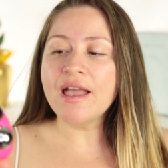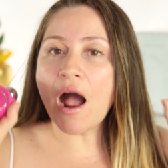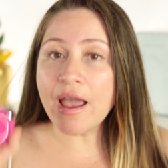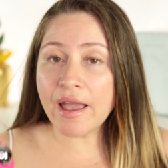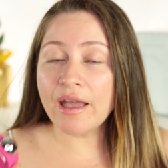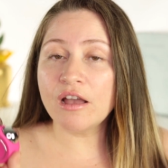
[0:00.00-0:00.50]

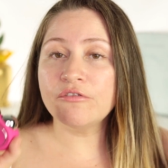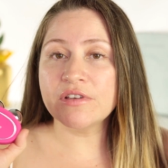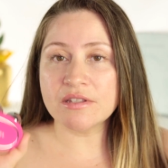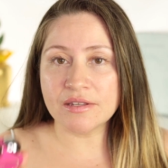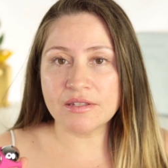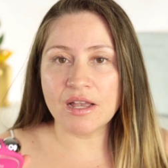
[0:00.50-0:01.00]
I have,
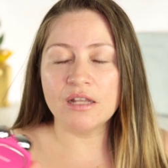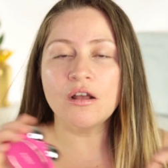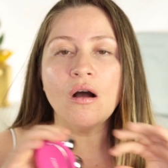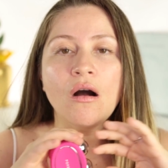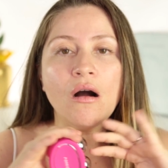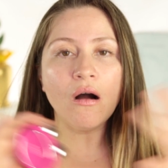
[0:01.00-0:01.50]
as I said,
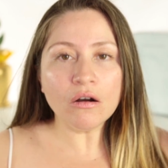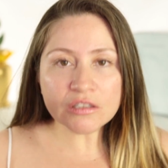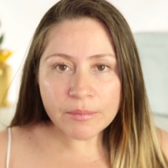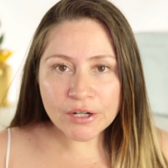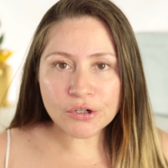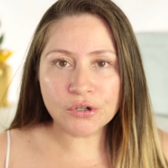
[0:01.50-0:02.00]
all
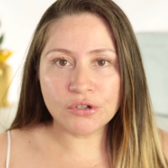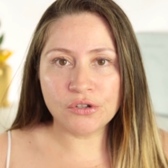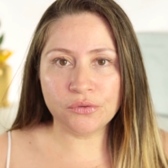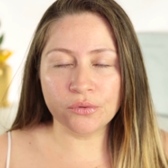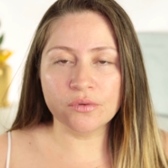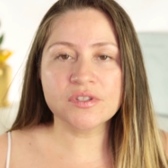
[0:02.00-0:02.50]
the
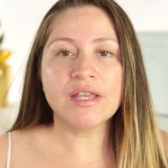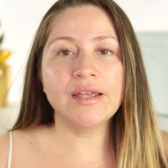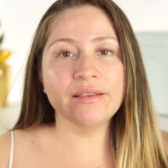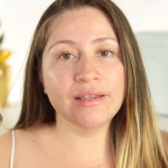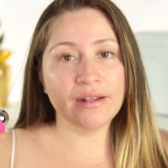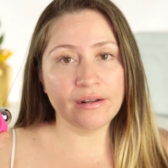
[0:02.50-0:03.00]
microcurrent tools
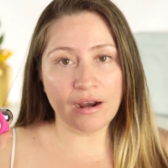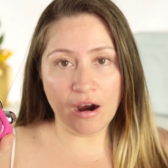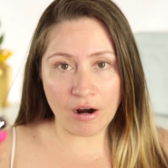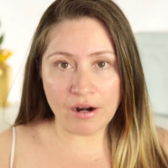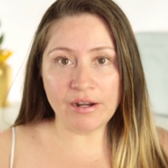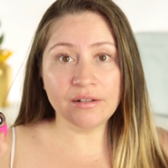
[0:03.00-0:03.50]
that
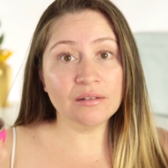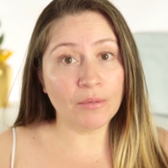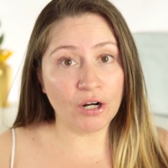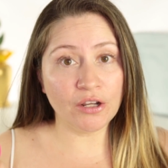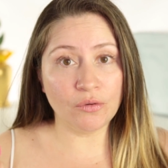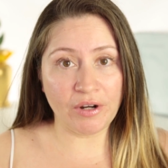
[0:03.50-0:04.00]
are in the
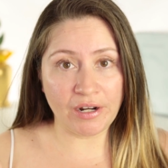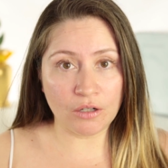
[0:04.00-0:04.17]
market right